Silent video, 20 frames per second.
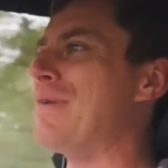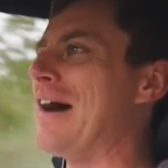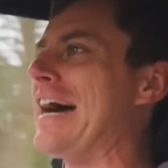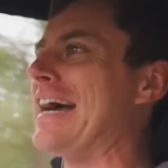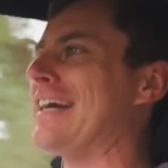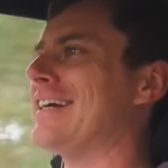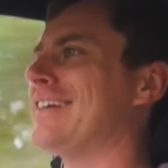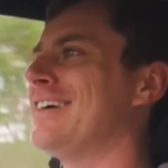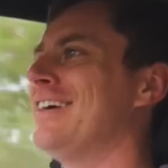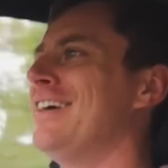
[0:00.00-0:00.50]

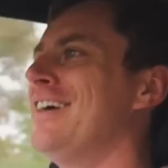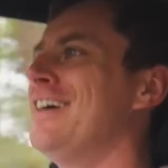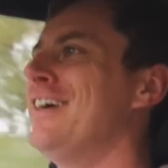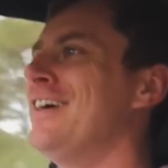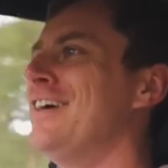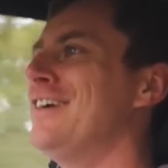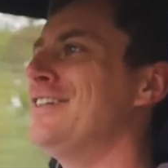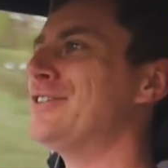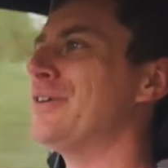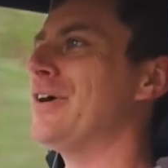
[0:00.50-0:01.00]
back
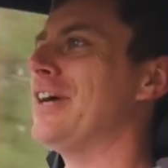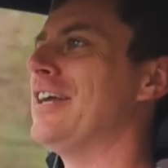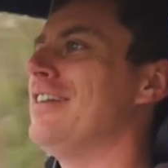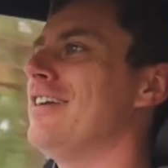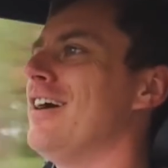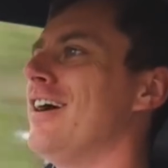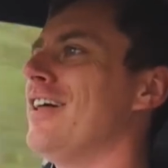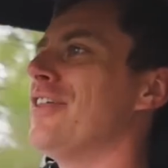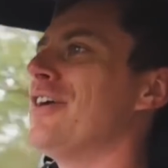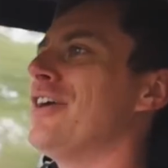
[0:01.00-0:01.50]
to
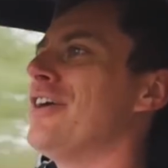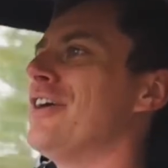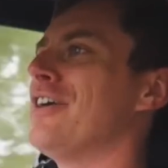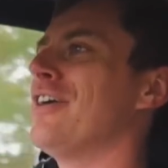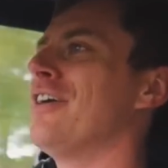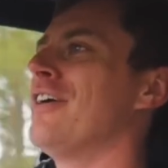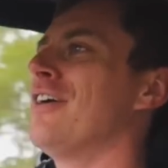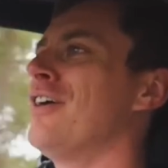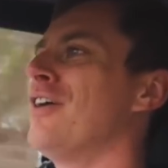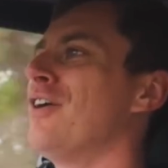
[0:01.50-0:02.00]

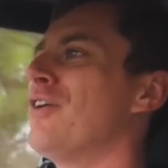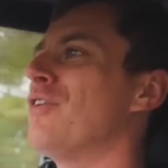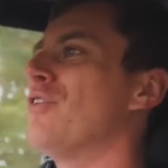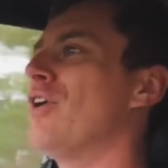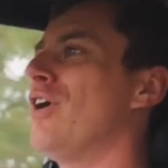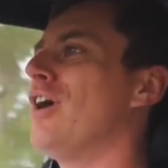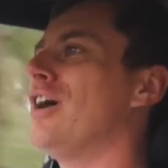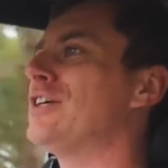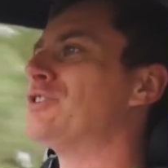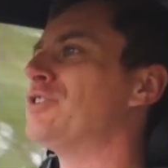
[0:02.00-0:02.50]
another
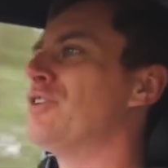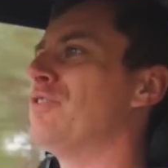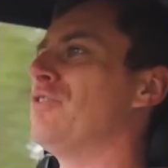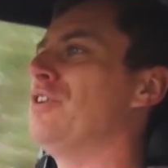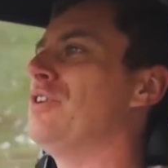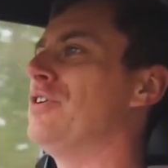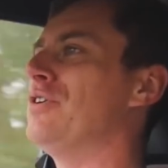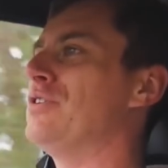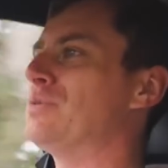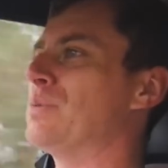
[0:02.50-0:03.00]
Rosh
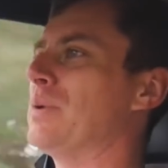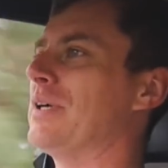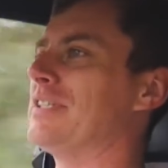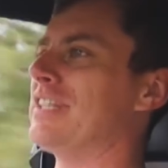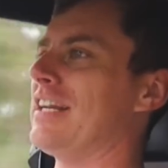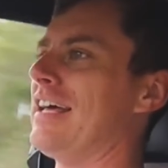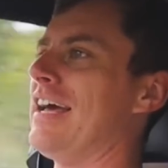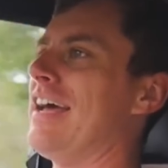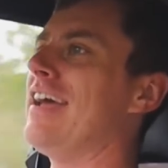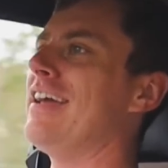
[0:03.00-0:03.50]
Reviews, where
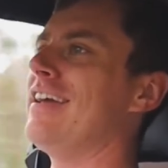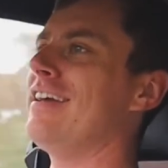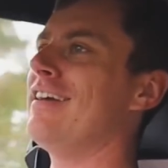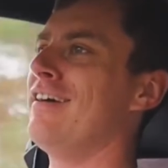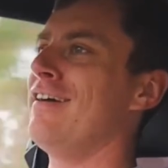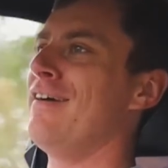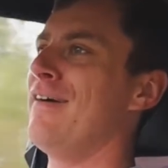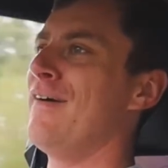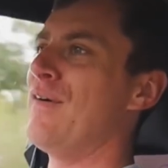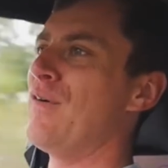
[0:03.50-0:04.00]
today
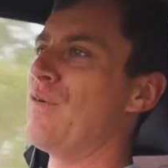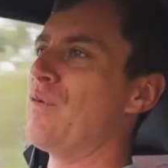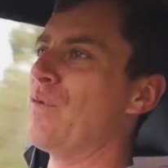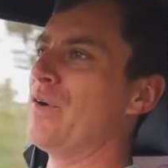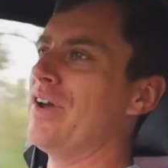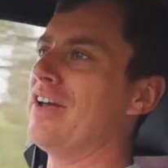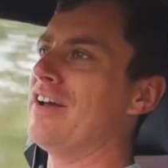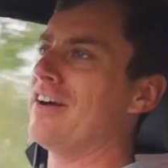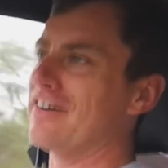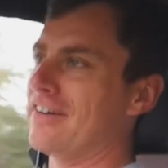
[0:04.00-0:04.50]

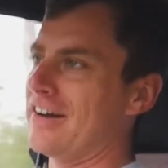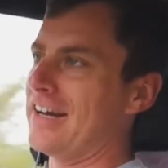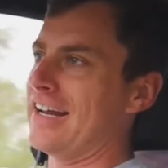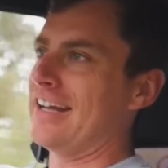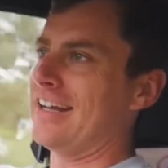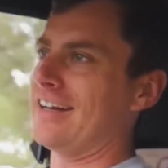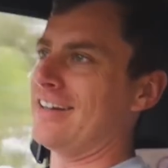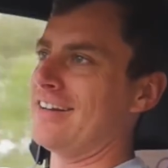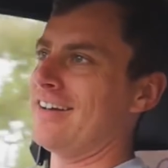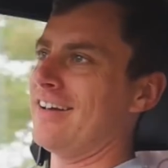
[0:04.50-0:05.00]
we are
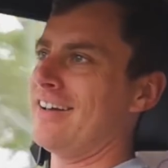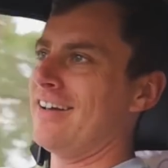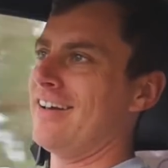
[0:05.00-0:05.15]
in